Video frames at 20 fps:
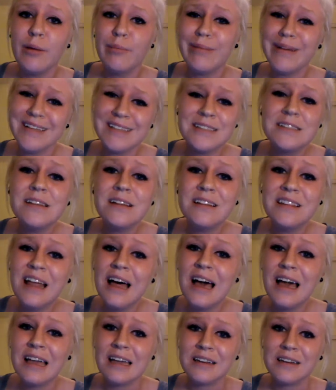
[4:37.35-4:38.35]
but you still
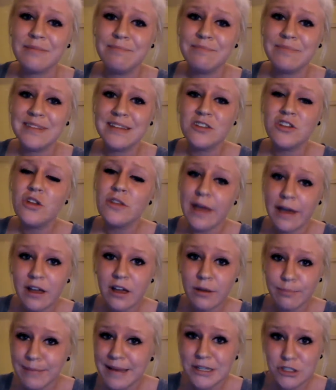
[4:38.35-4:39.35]
lied. So
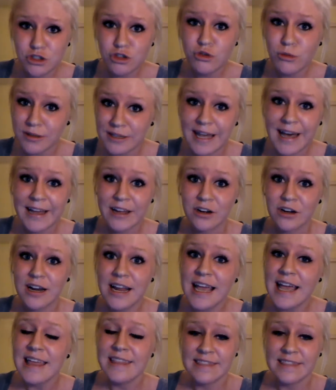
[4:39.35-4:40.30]
that makes you a liar.